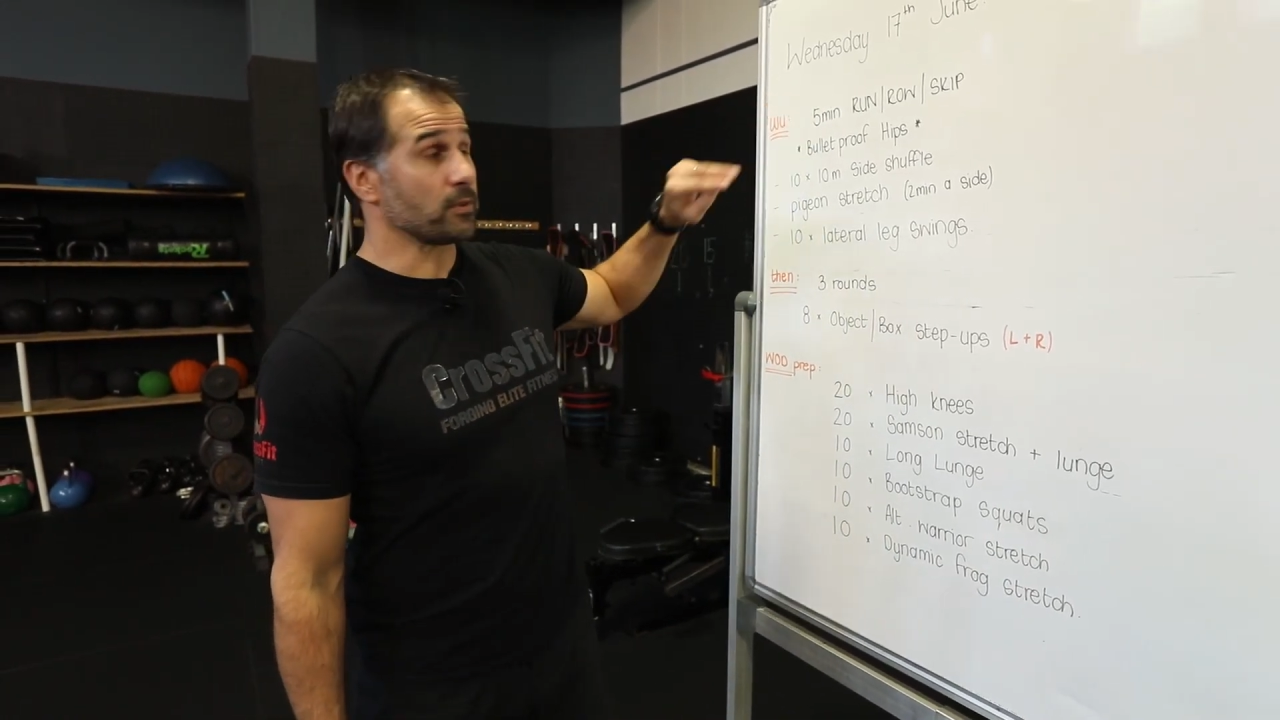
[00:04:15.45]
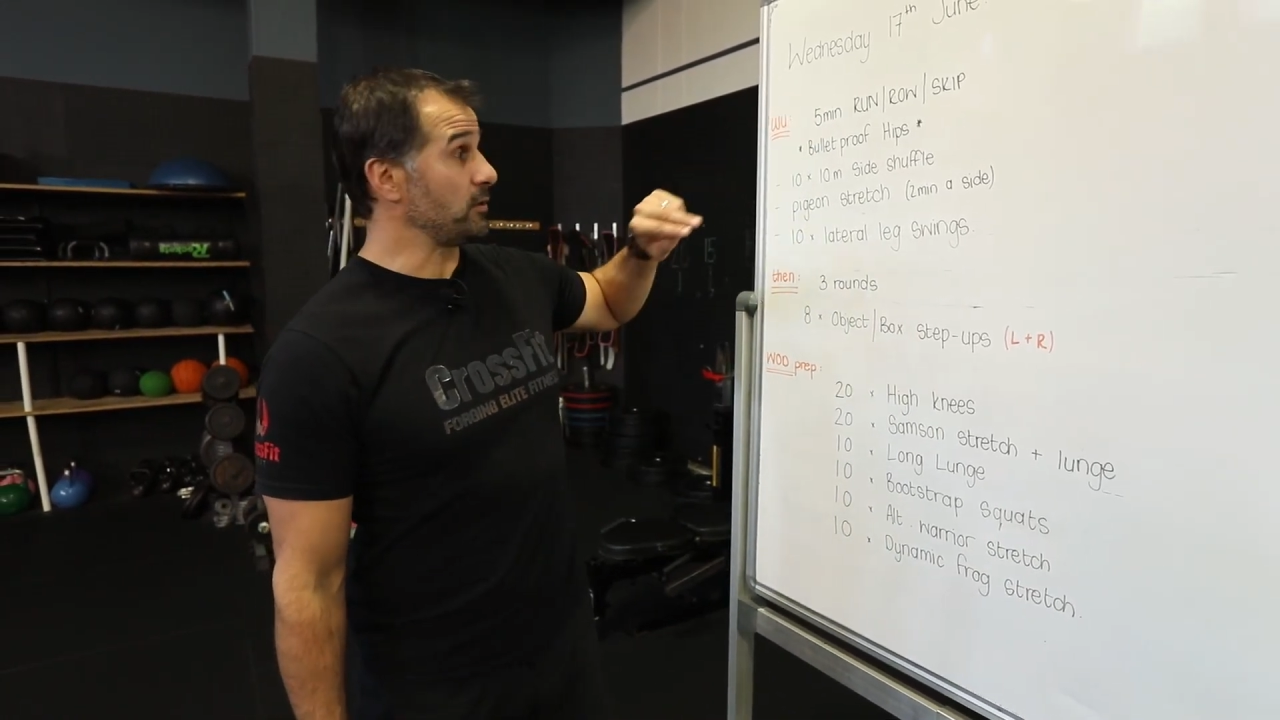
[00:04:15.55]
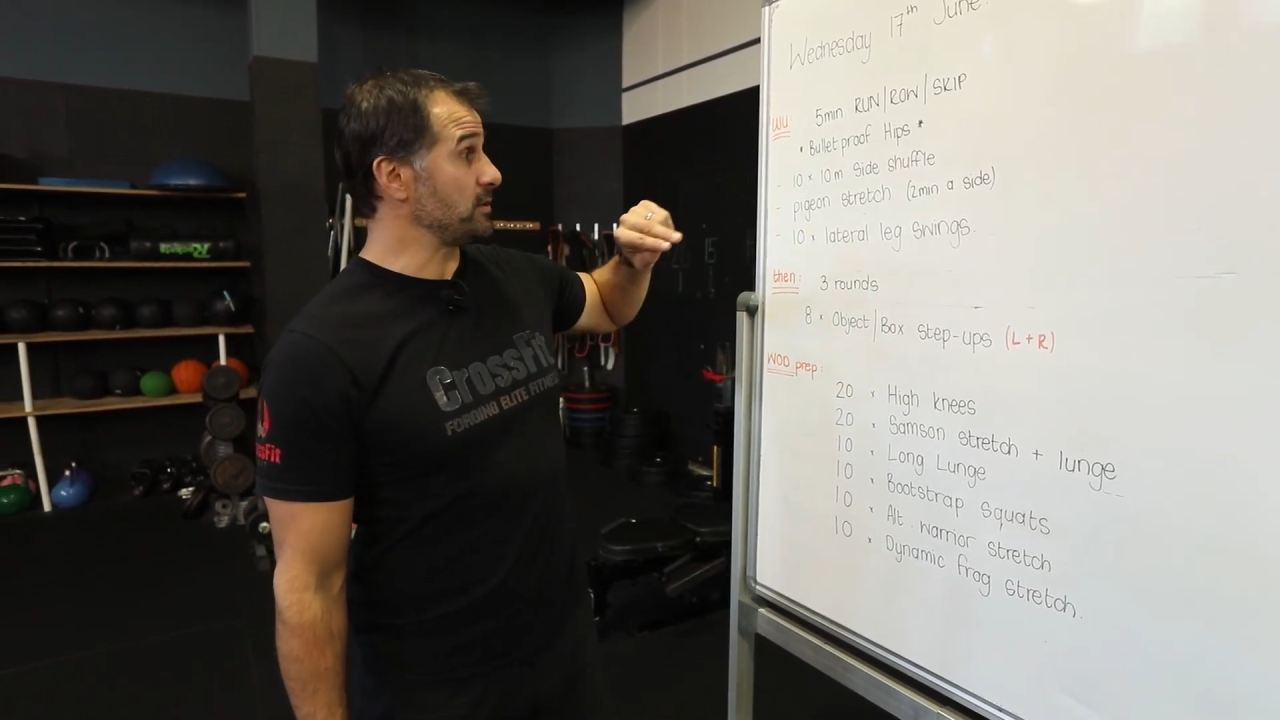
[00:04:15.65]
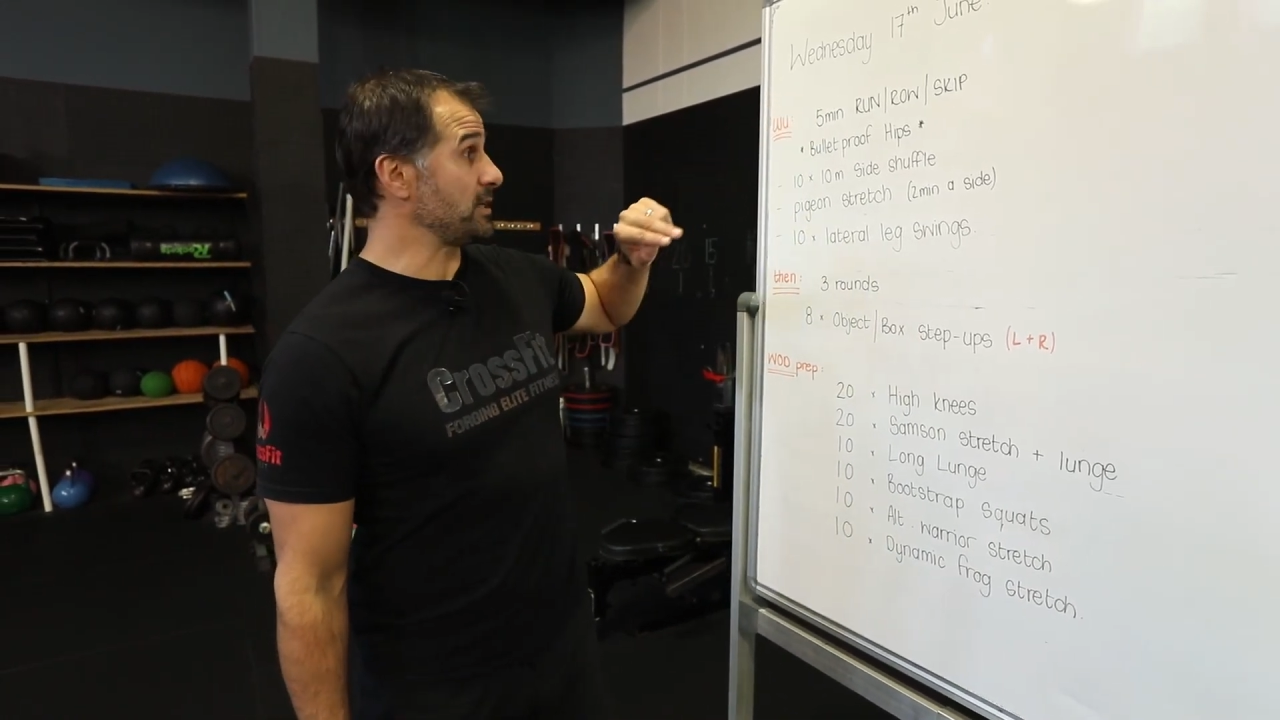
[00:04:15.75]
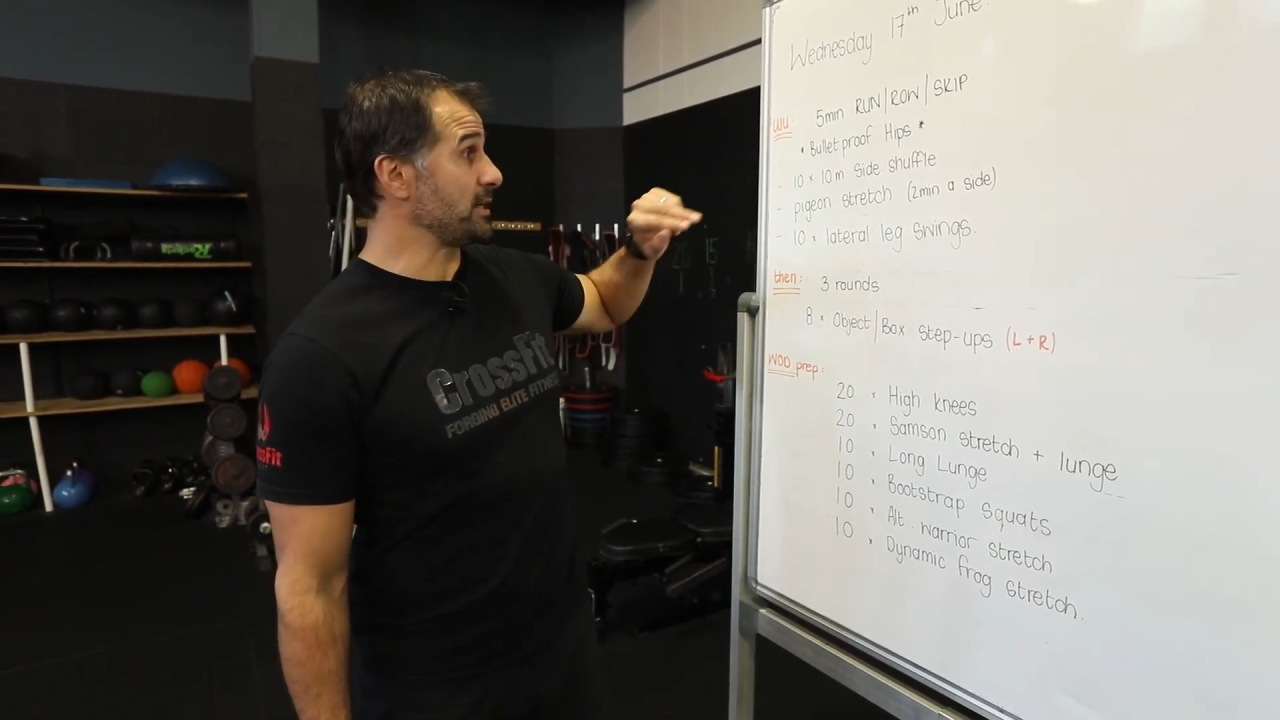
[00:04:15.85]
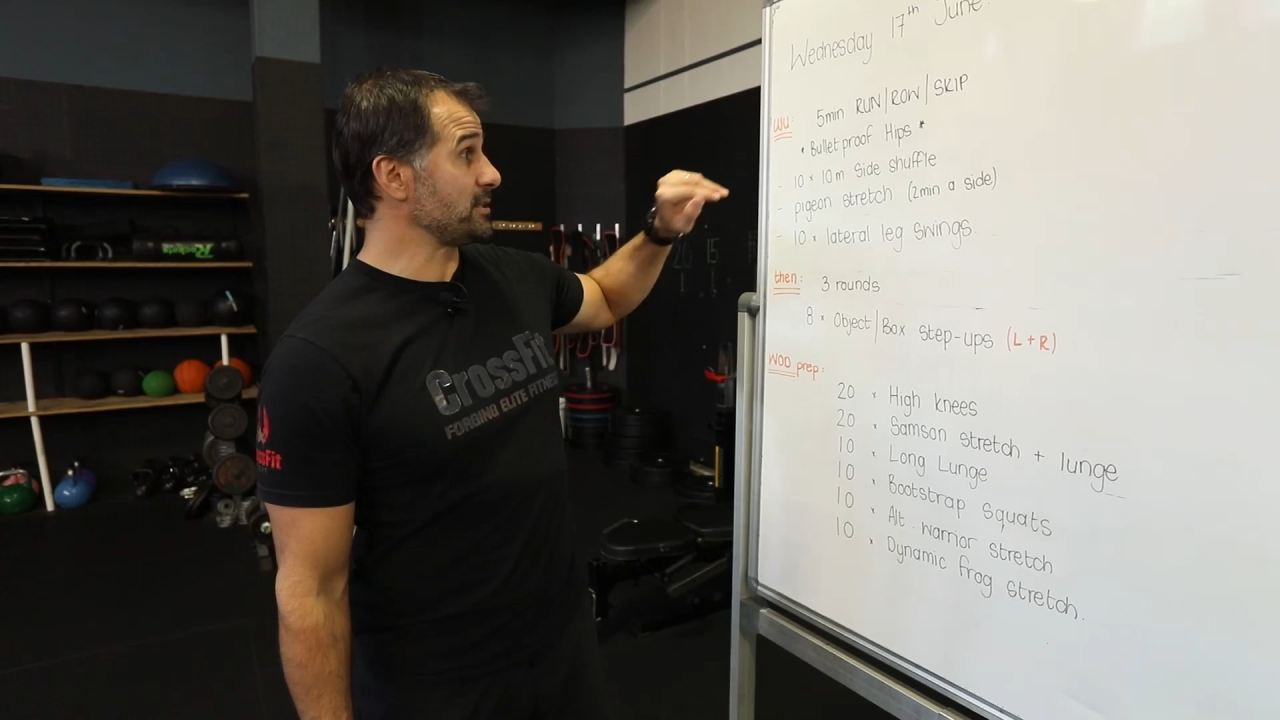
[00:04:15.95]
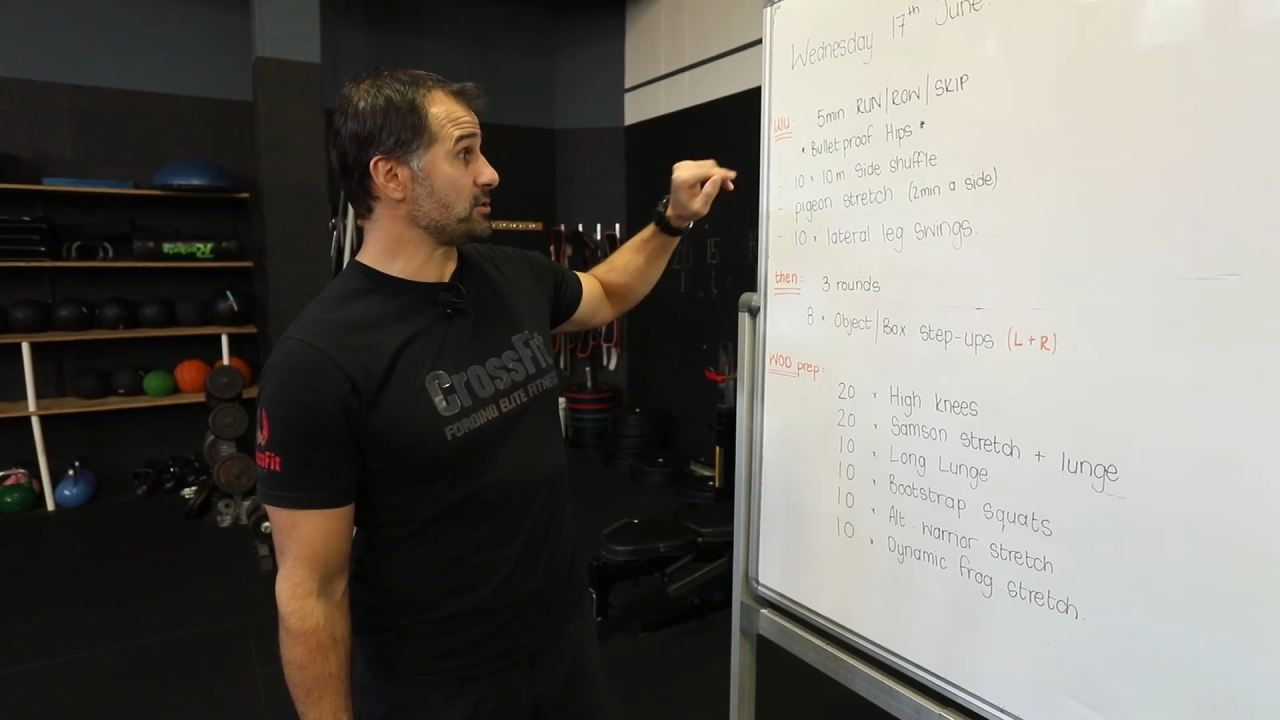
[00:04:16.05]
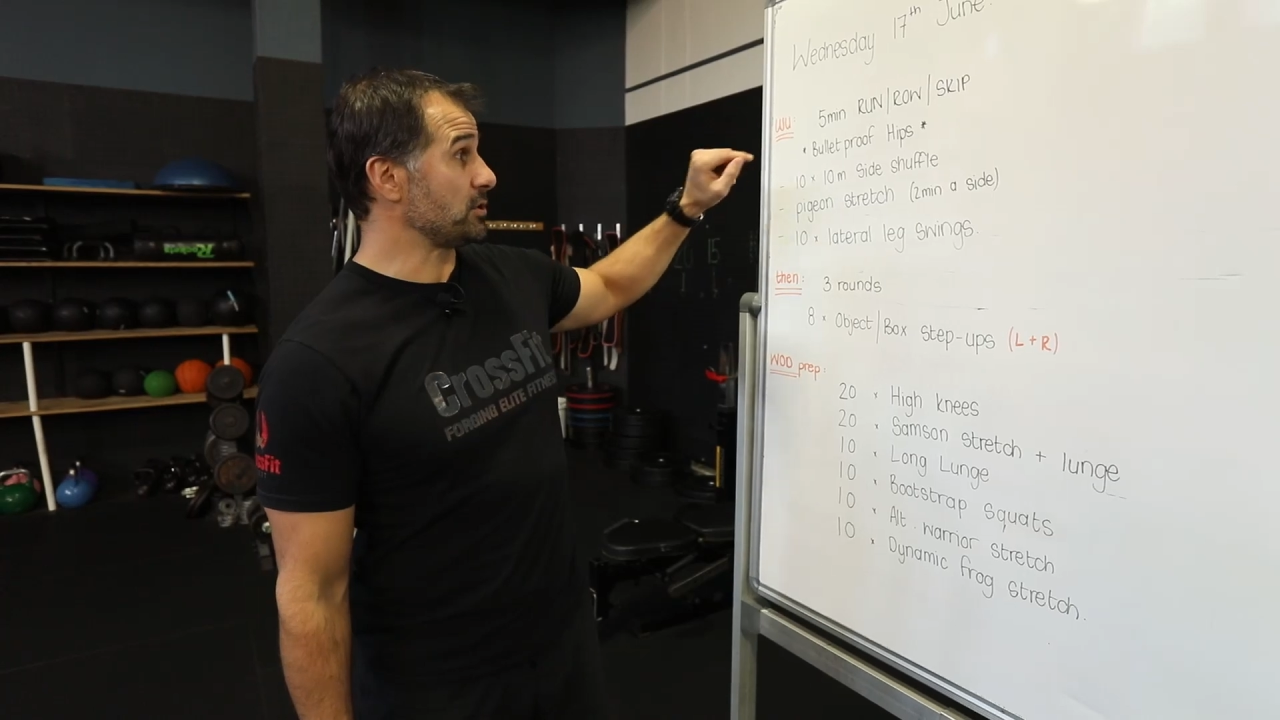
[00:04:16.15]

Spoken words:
On the side, just